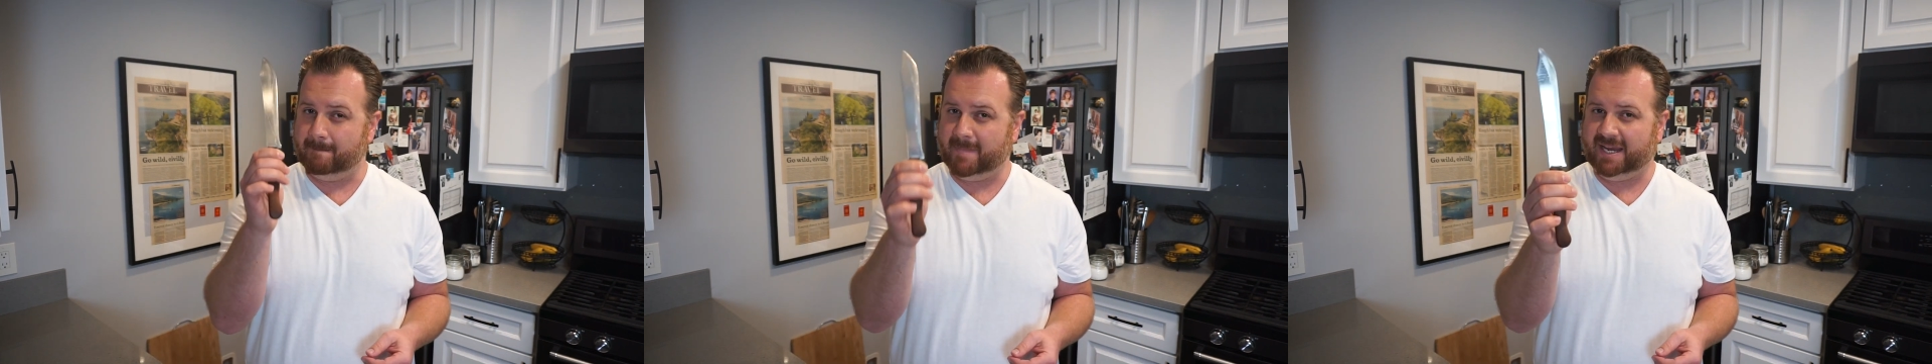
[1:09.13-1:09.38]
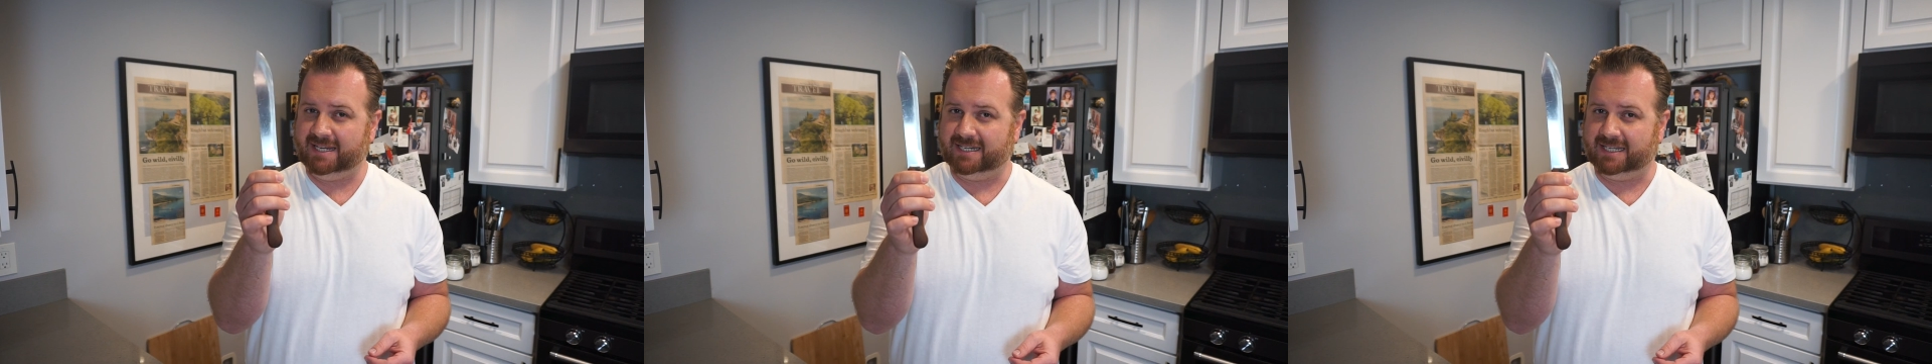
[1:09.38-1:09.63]

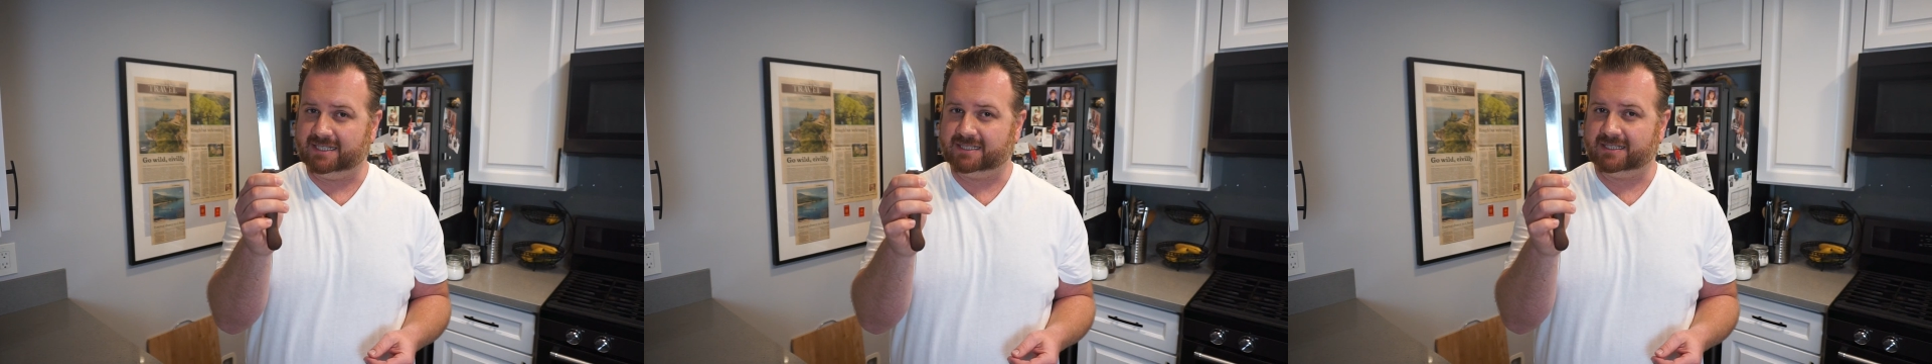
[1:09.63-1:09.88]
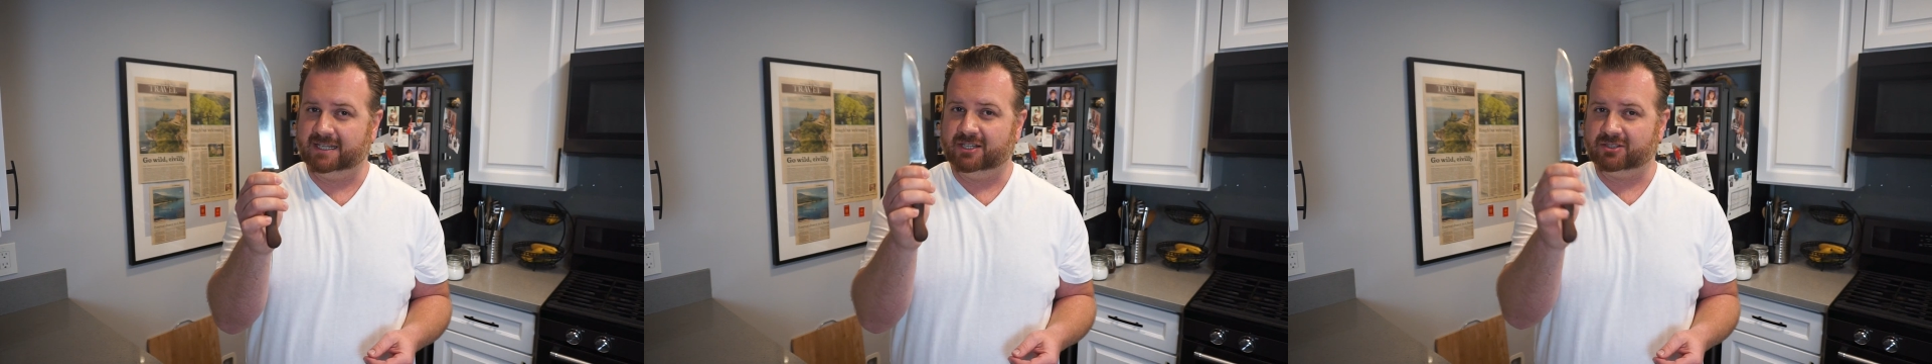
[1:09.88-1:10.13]

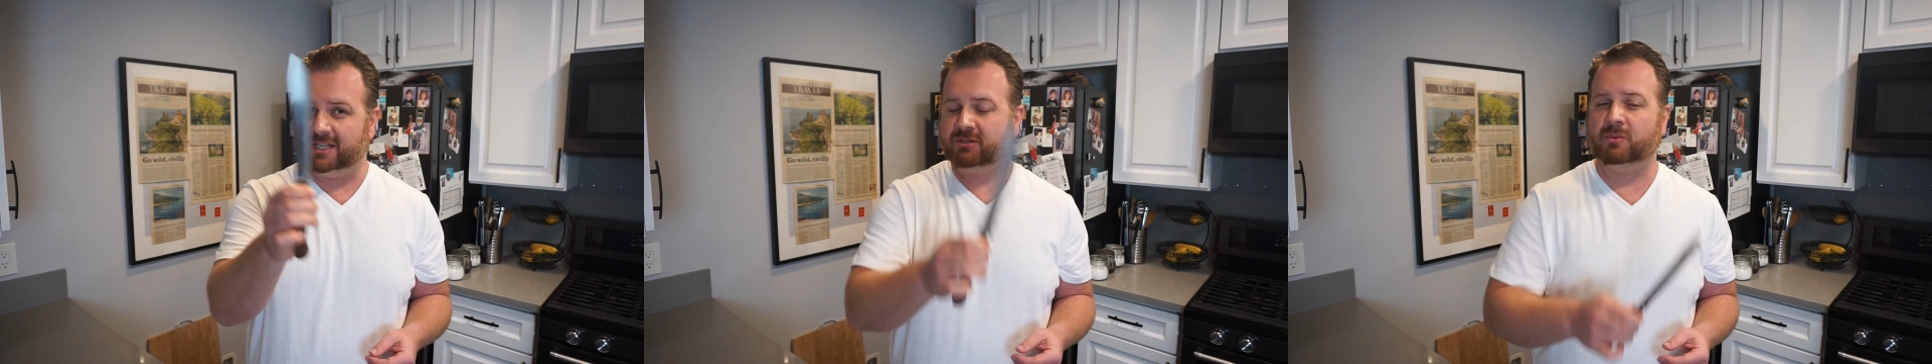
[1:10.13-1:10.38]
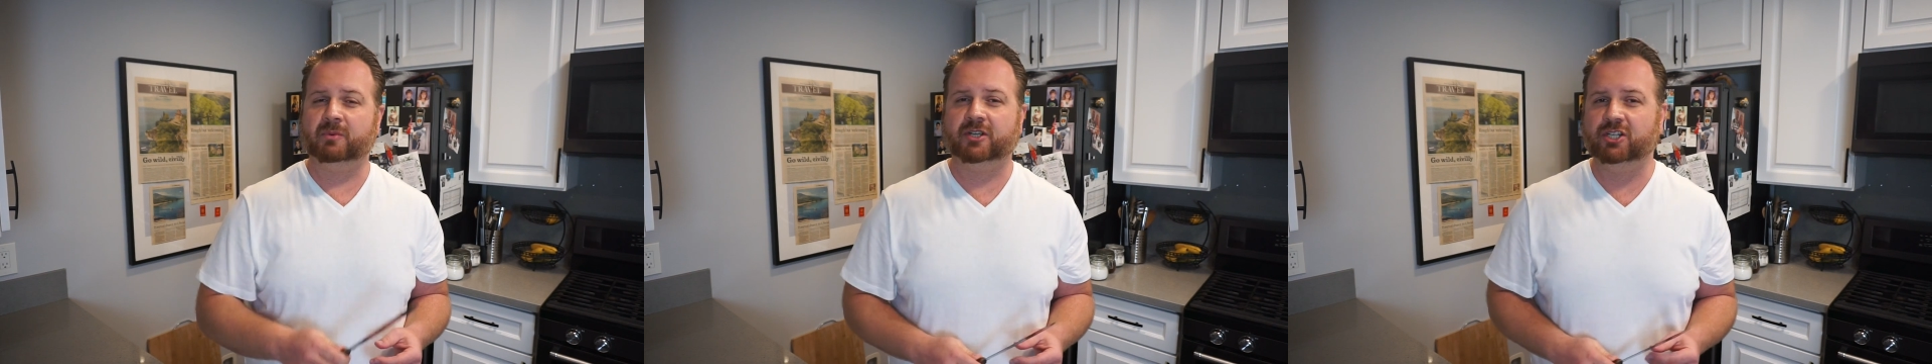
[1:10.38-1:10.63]
maintenance. So that's
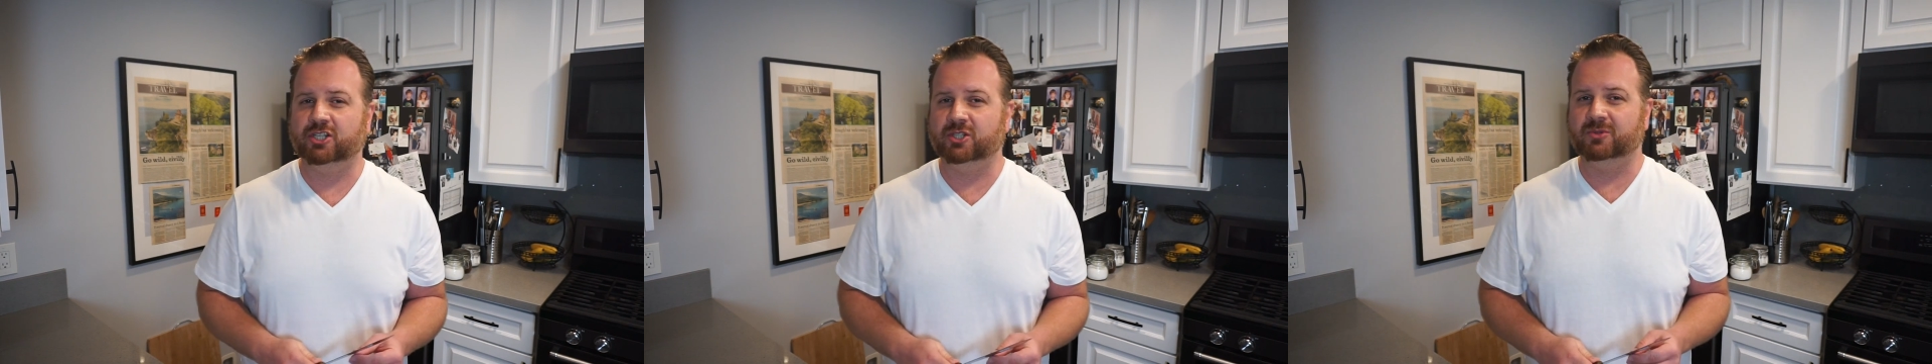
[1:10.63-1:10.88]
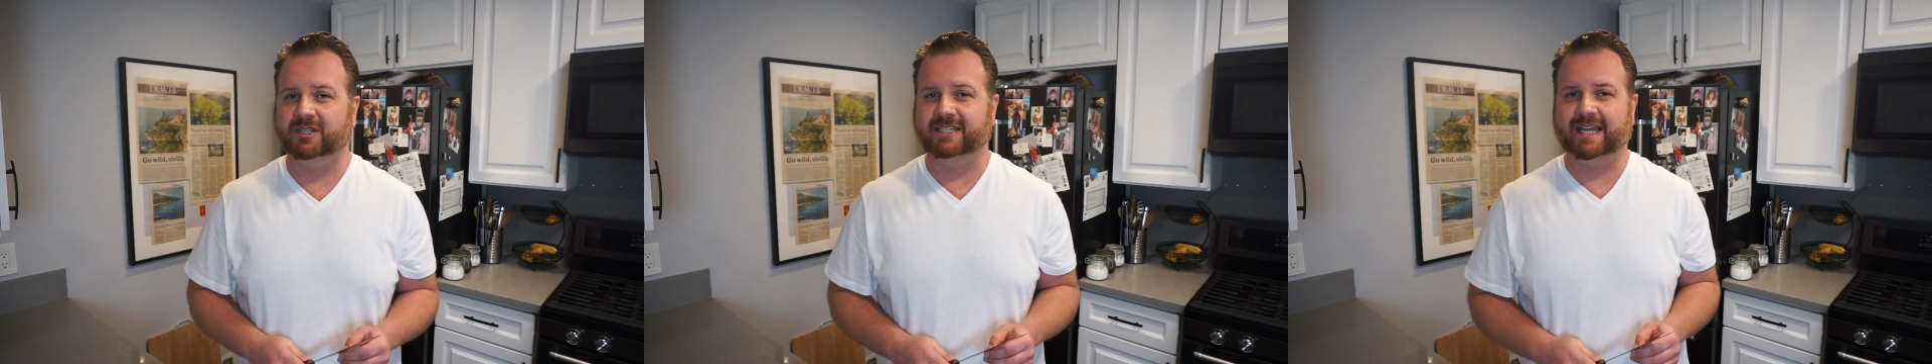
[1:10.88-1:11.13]
what we're gonna
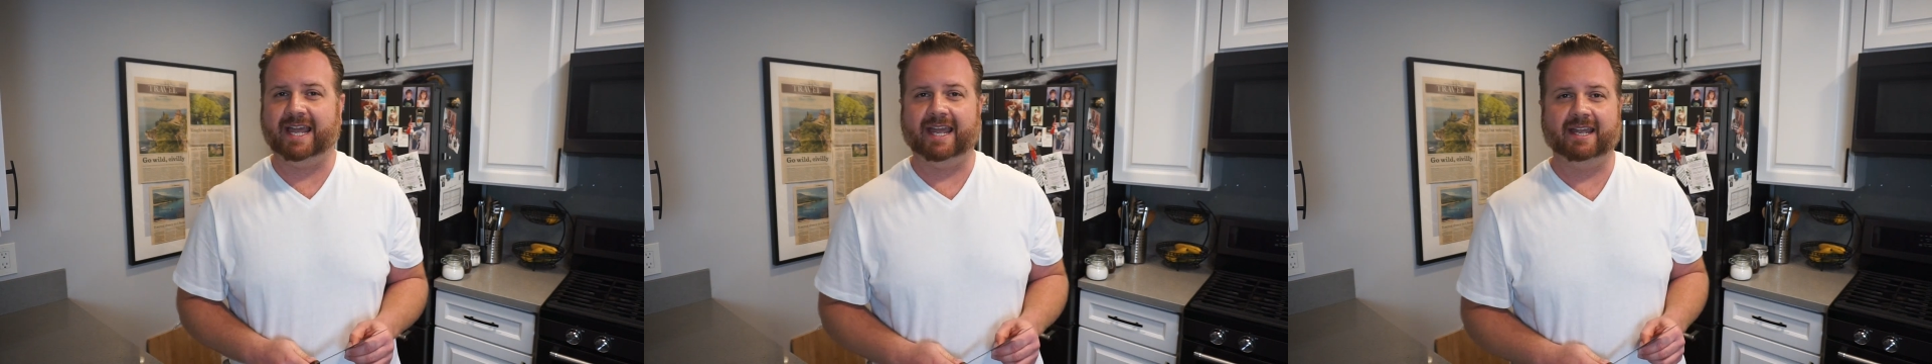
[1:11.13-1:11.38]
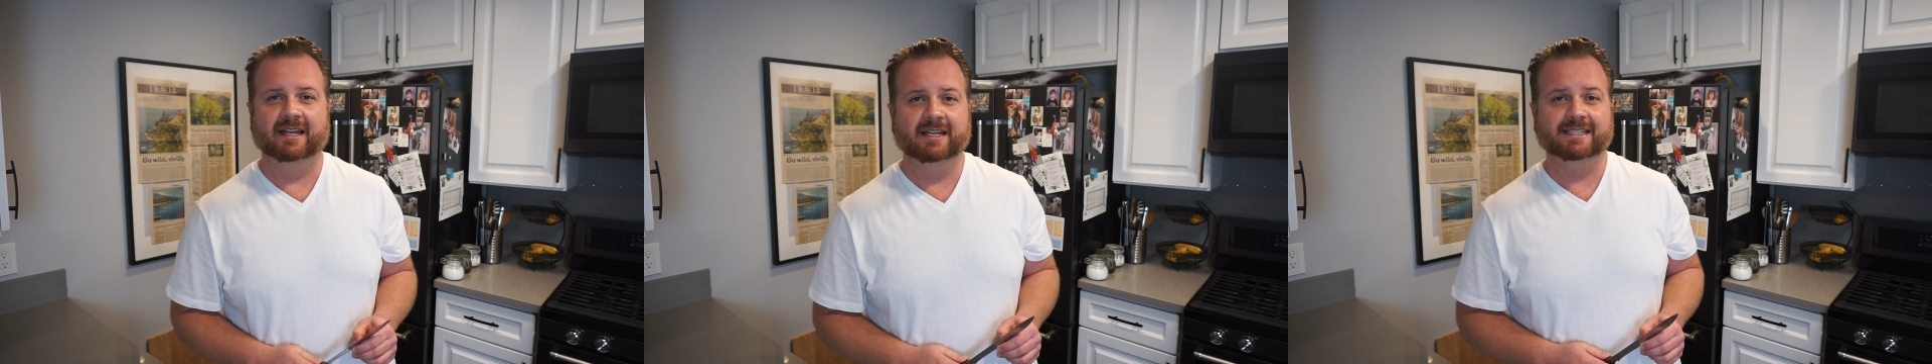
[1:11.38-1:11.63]
do today.